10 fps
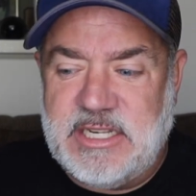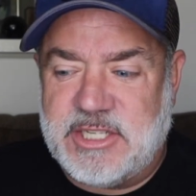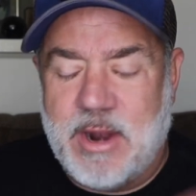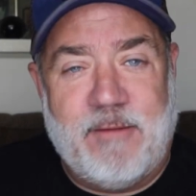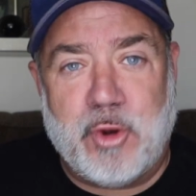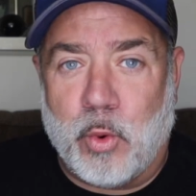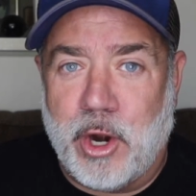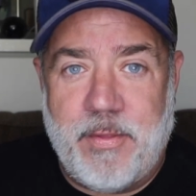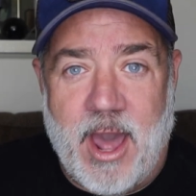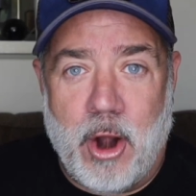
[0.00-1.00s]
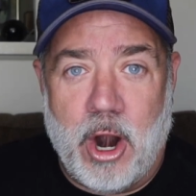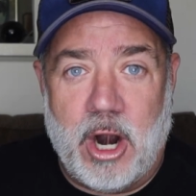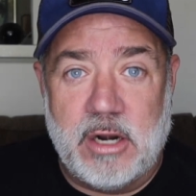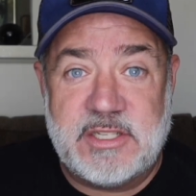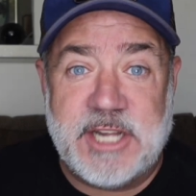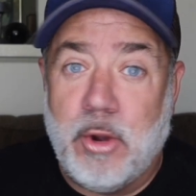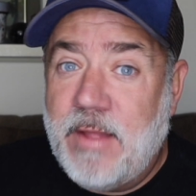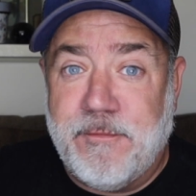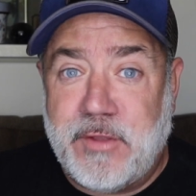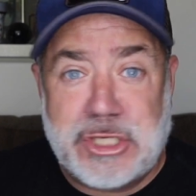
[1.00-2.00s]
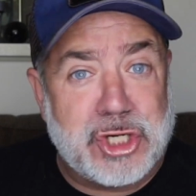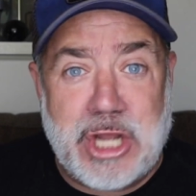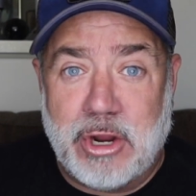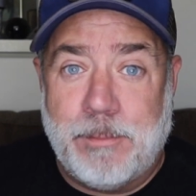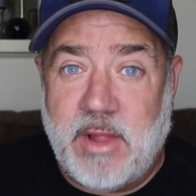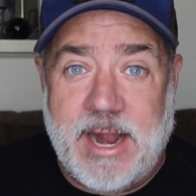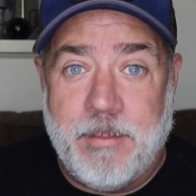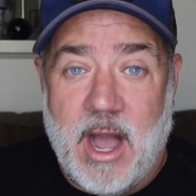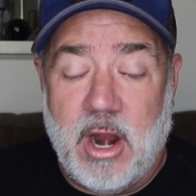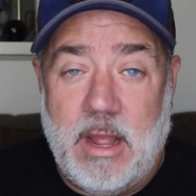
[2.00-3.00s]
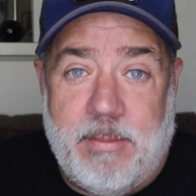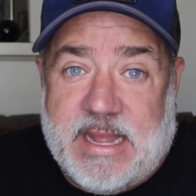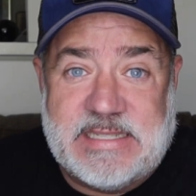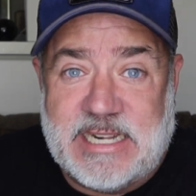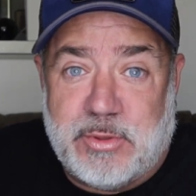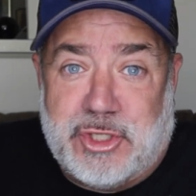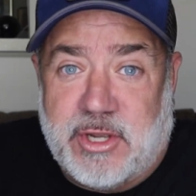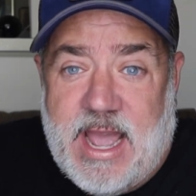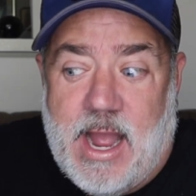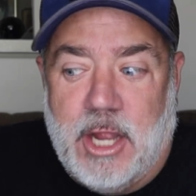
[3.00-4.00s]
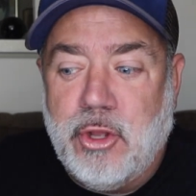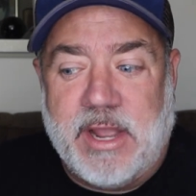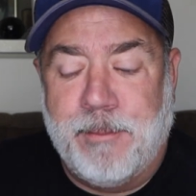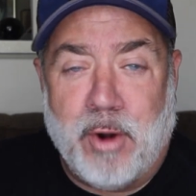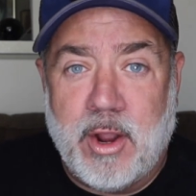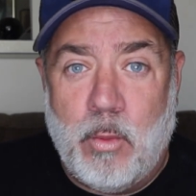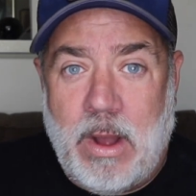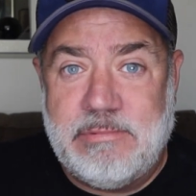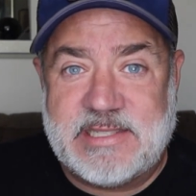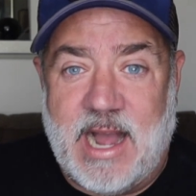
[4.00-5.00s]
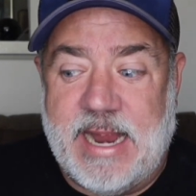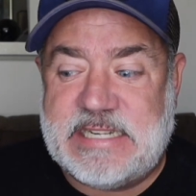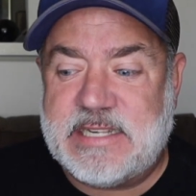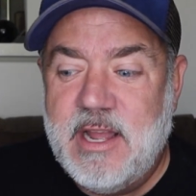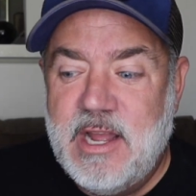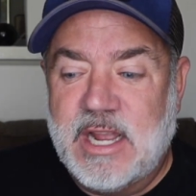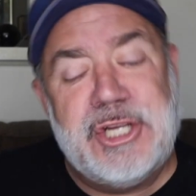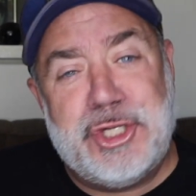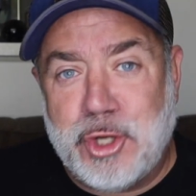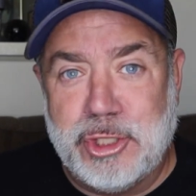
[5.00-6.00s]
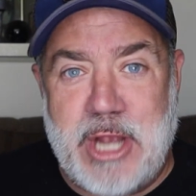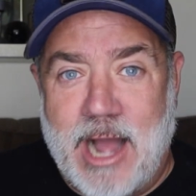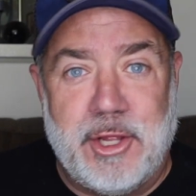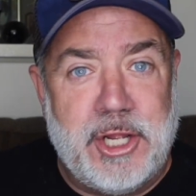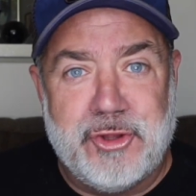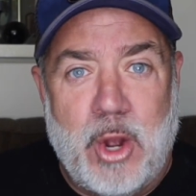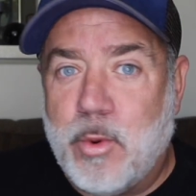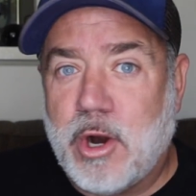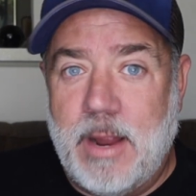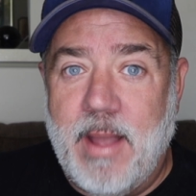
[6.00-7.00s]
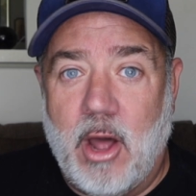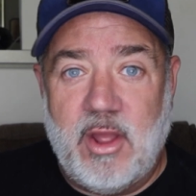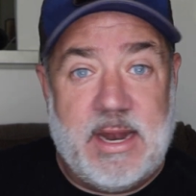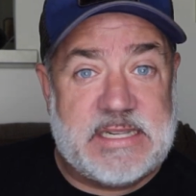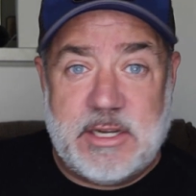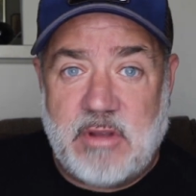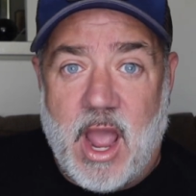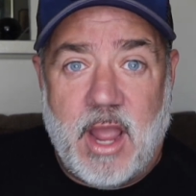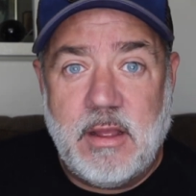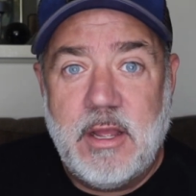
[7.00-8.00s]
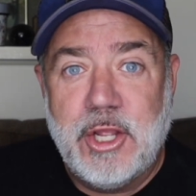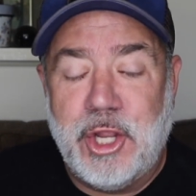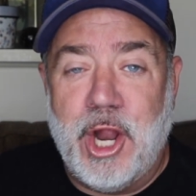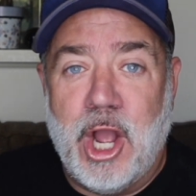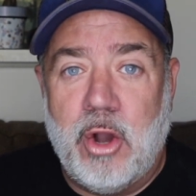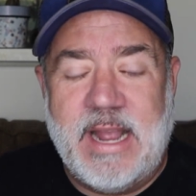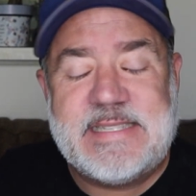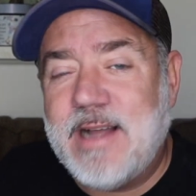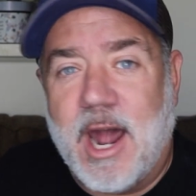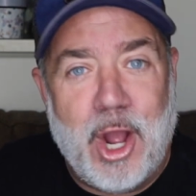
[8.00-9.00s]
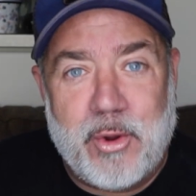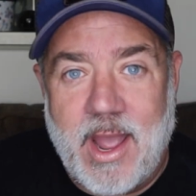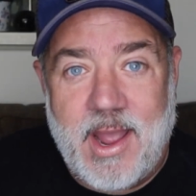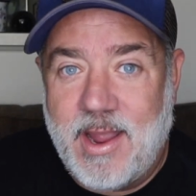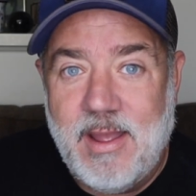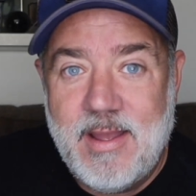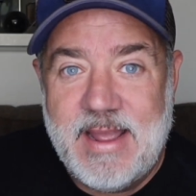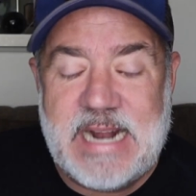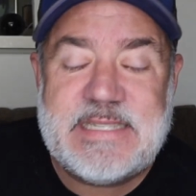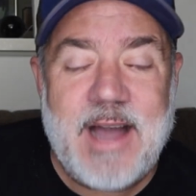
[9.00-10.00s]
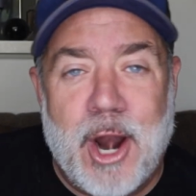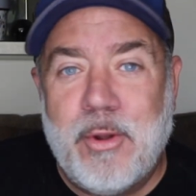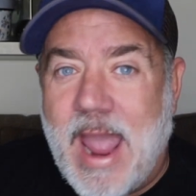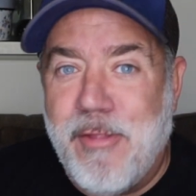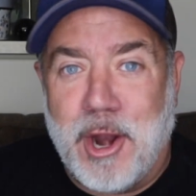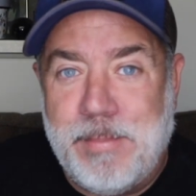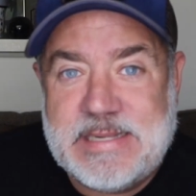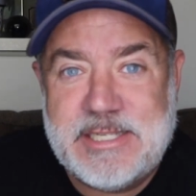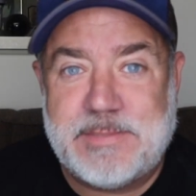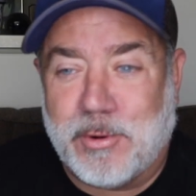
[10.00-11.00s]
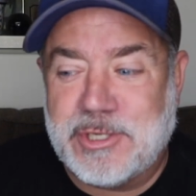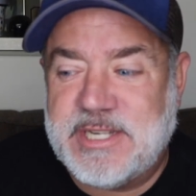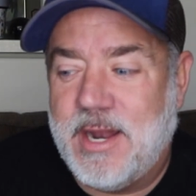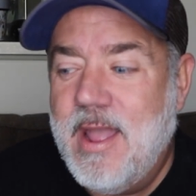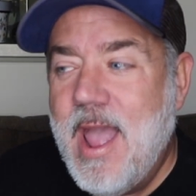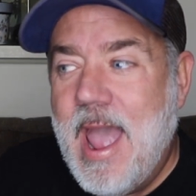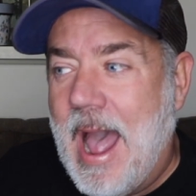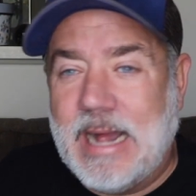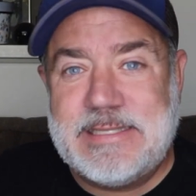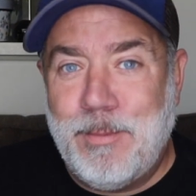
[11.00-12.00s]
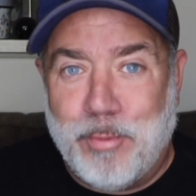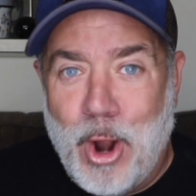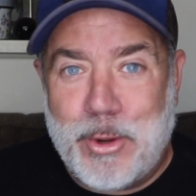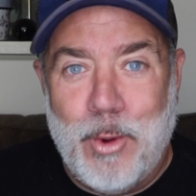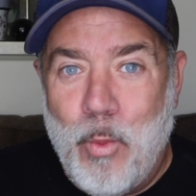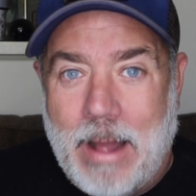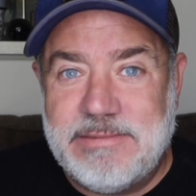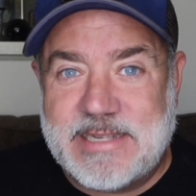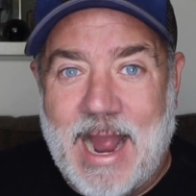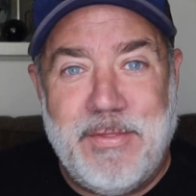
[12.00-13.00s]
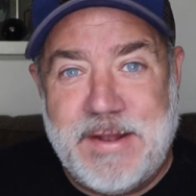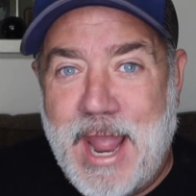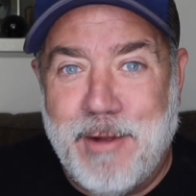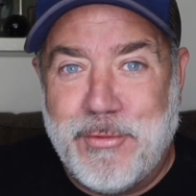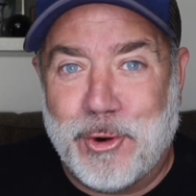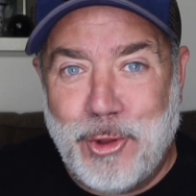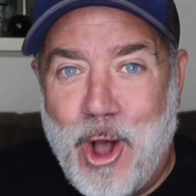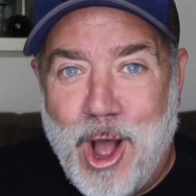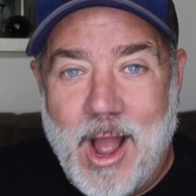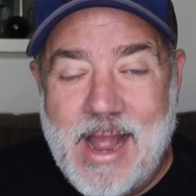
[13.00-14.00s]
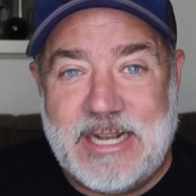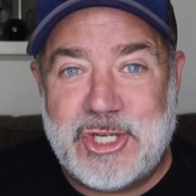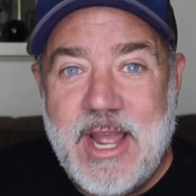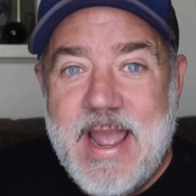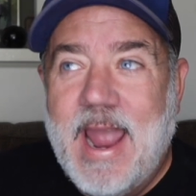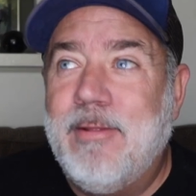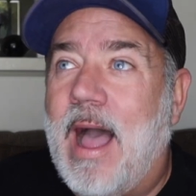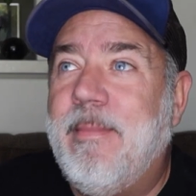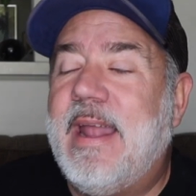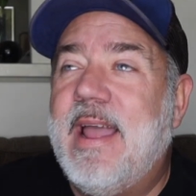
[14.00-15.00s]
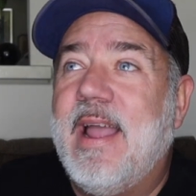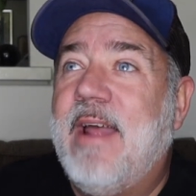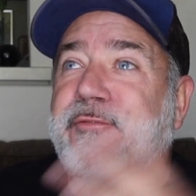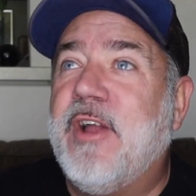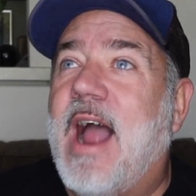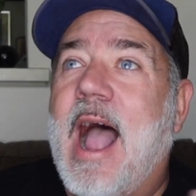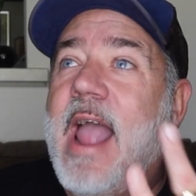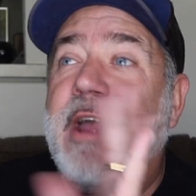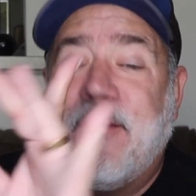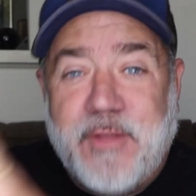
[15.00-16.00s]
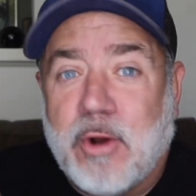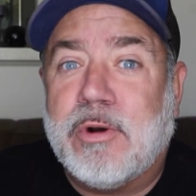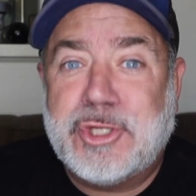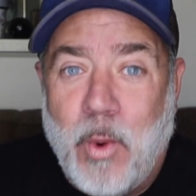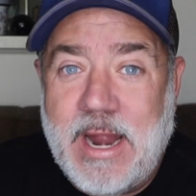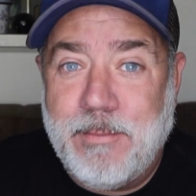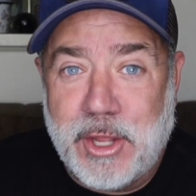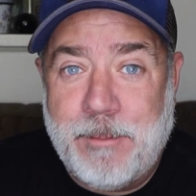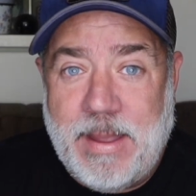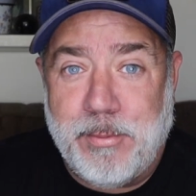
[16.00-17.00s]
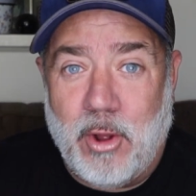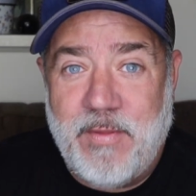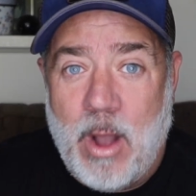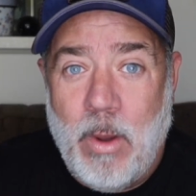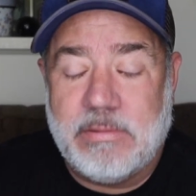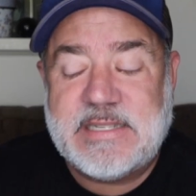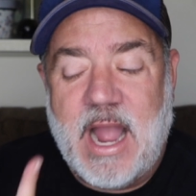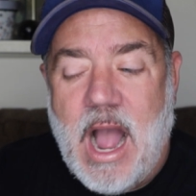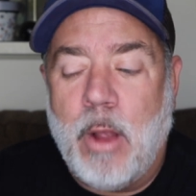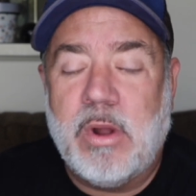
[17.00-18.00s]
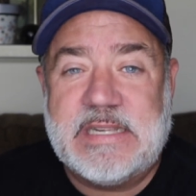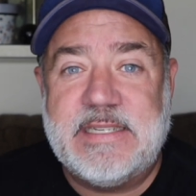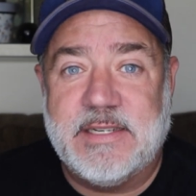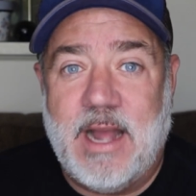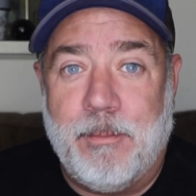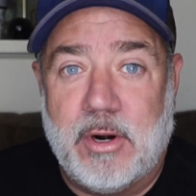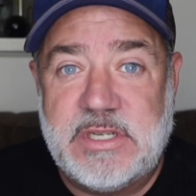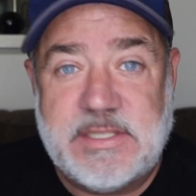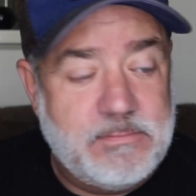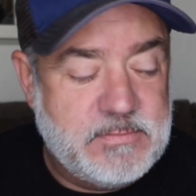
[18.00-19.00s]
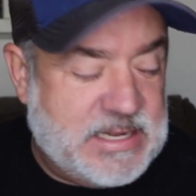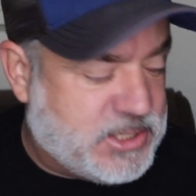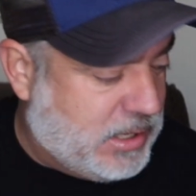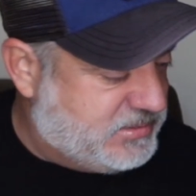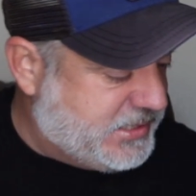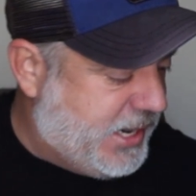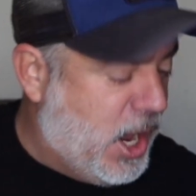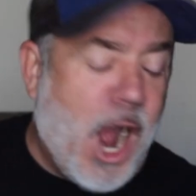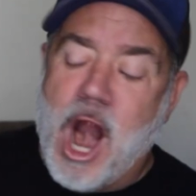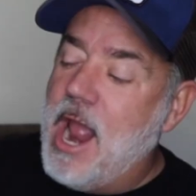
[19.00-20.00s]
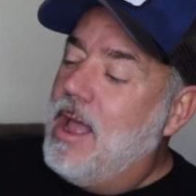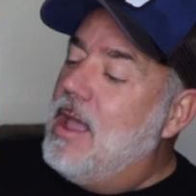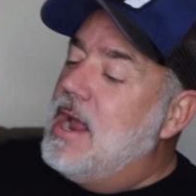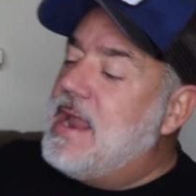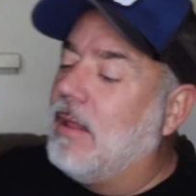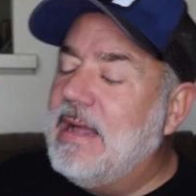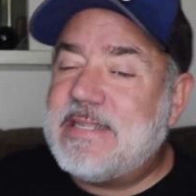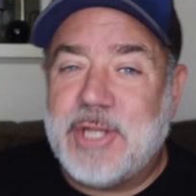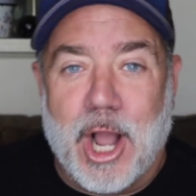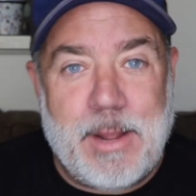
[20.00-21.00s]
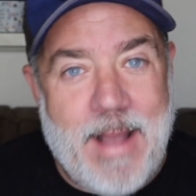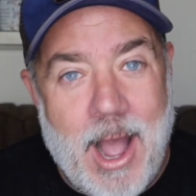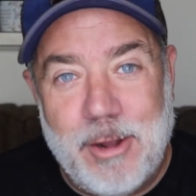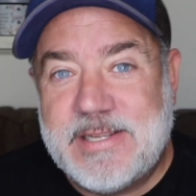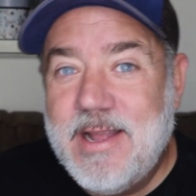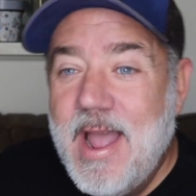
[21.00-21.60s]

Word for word: just don't have to worry that hard. So in the future, don't complain about it because that's what you'll get. You'll get broken websites because you told Jaclyn Hill hell, don't worry about it. It's okay. You know, it's not okay. It's not okay that a business person has a broken website the day of their launch. And I mean, if there if there were 20 million people on that website, I want to see the numbers. That's all I'm saying. All right, now let's talk about